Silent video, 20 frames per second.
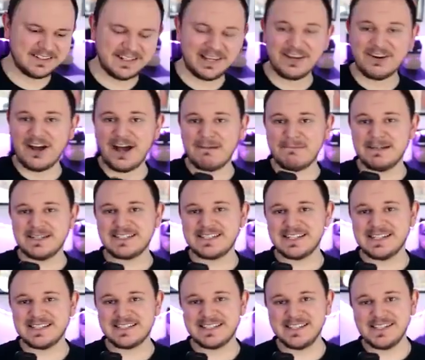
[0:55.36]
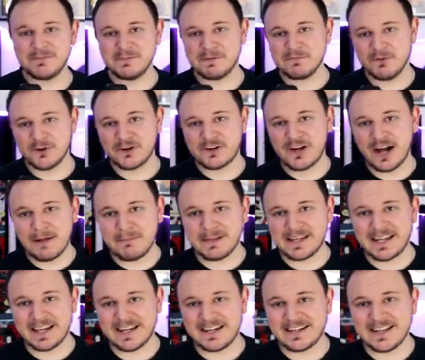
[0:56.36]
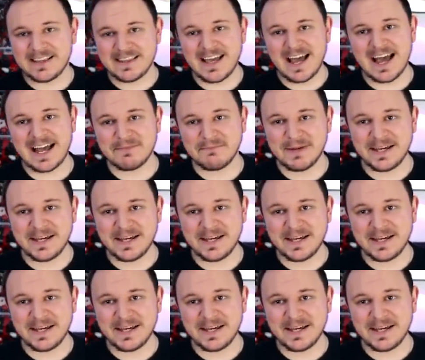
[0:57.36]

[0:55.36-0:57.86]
Now, obviously, it's a little bit more complicated than that,